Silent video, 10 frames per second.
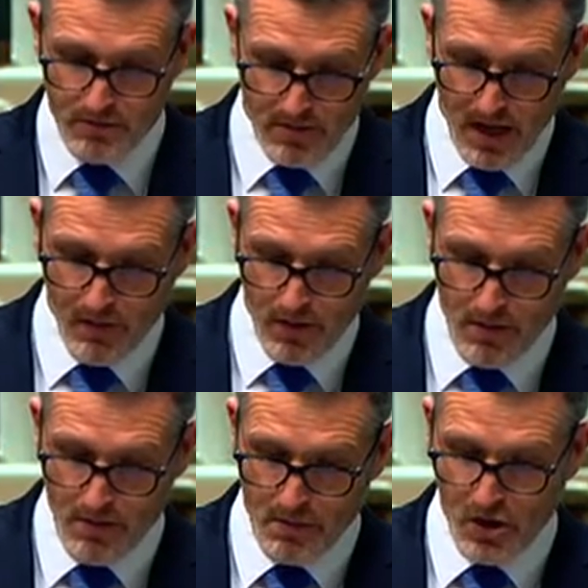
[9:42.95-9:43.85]
Kevin
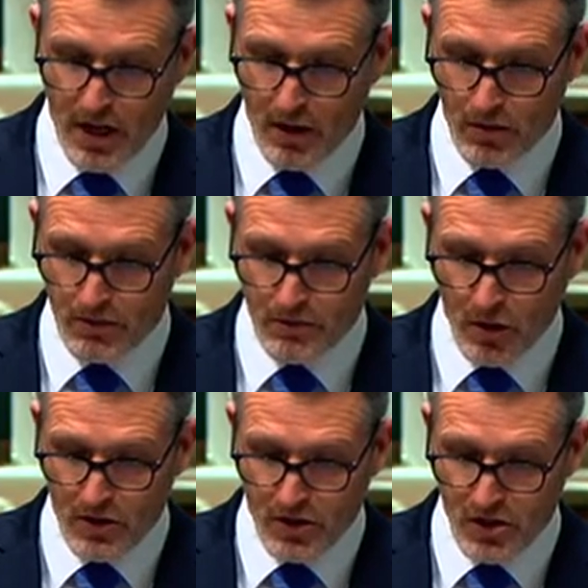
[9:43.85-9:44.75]
Michelle,
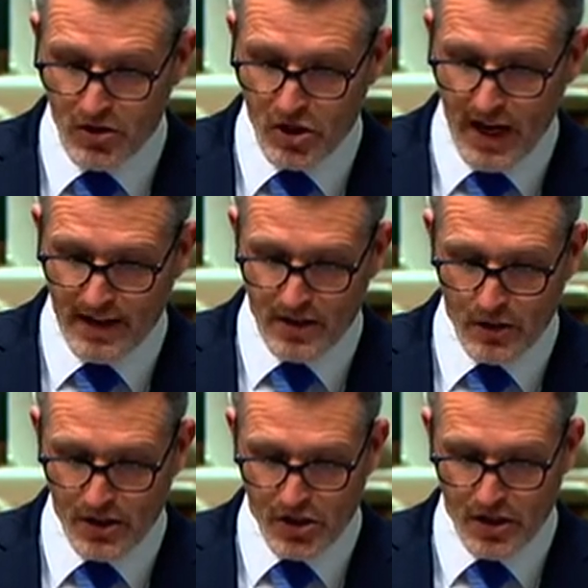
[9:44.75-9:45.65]
Dr. Jags
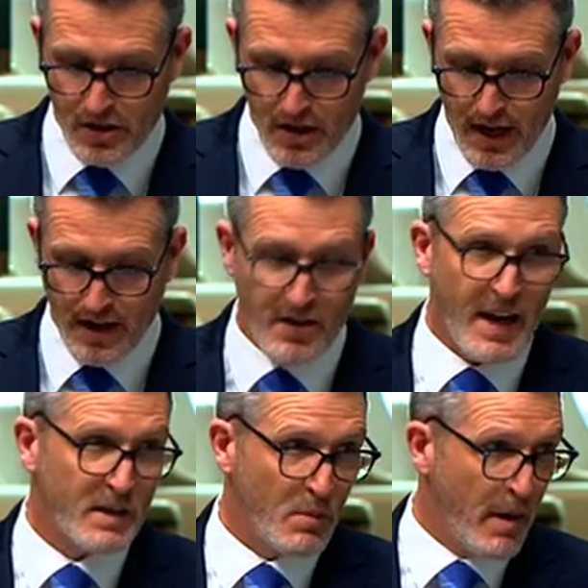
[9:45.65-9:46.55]
Krishnan, and
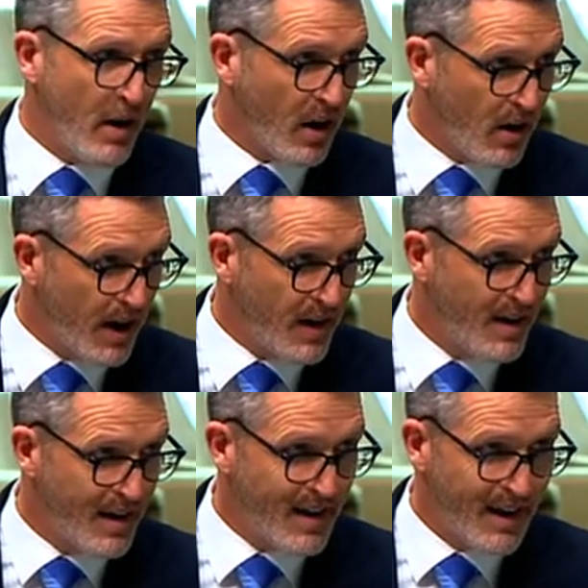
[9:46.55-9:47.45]
Yasma Barakai,
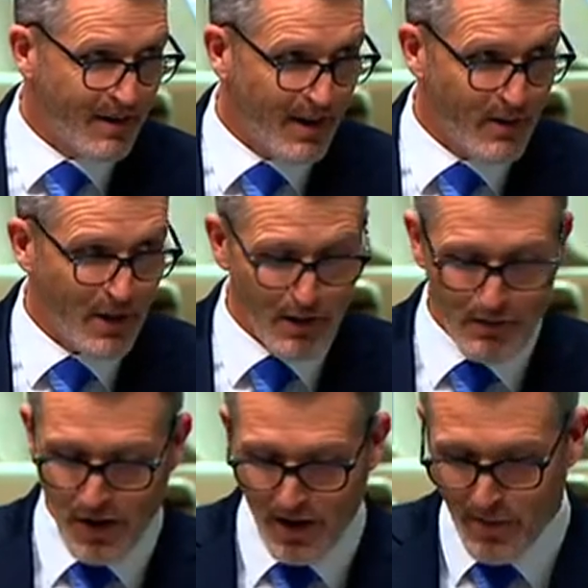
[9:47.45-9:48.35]
a very good
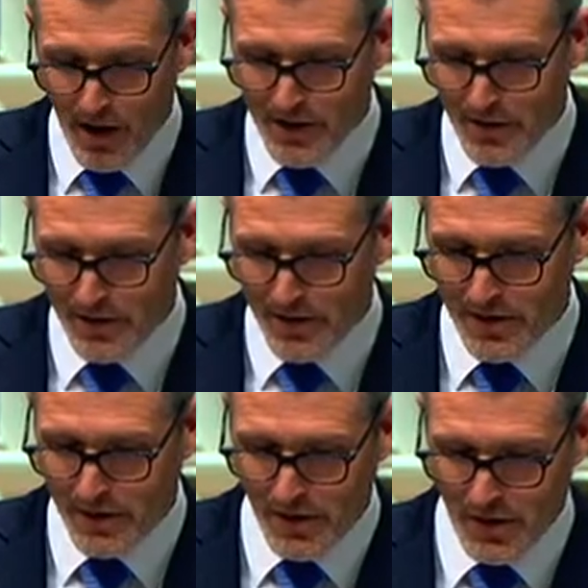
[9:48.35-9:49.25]
friend of mine whose
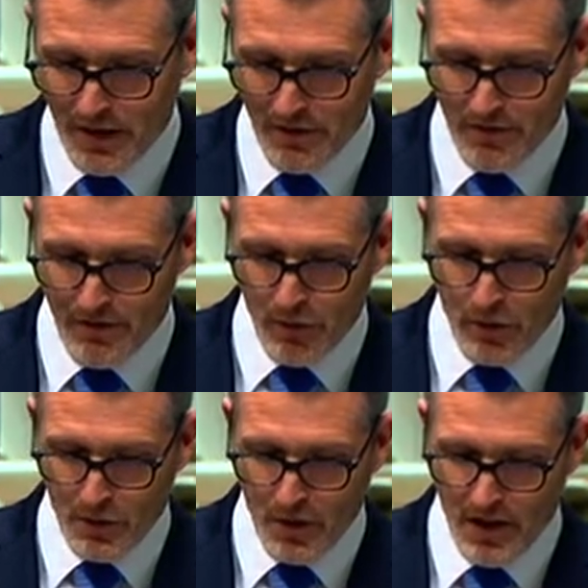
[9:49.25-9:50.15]
seat
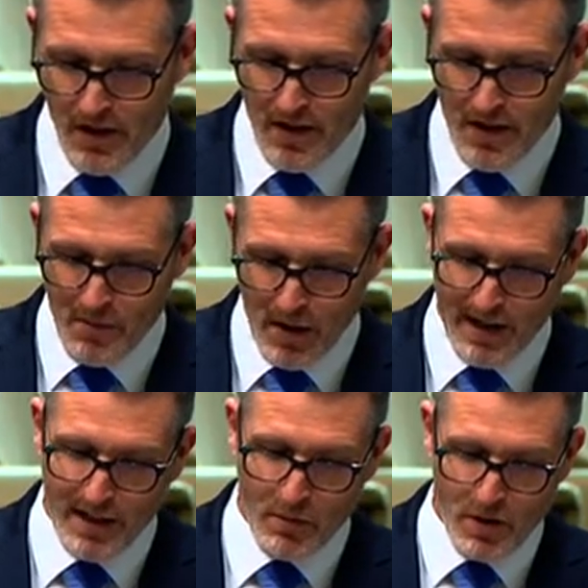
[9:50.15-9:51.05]
falls within
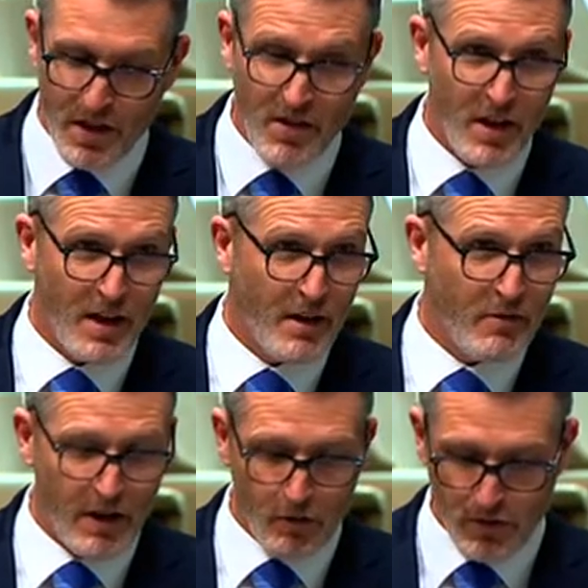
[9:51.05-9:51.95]
partly within the
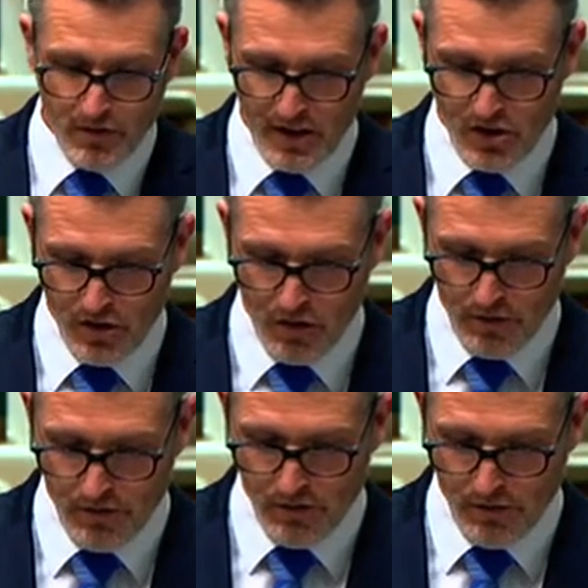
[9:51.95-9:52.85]
federal division
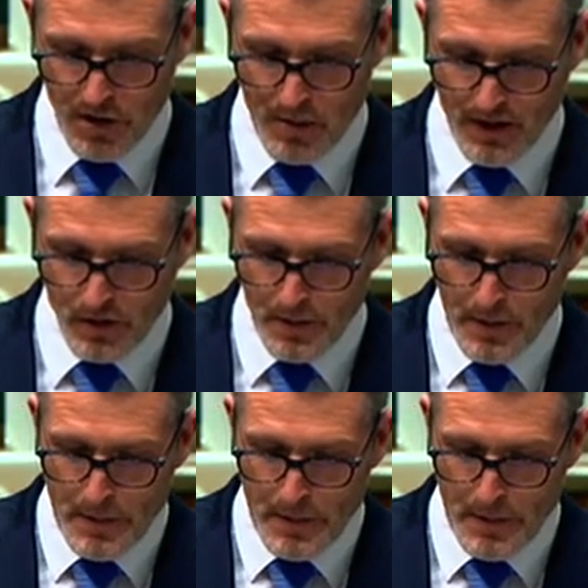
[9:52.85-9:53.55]
of Fremantle.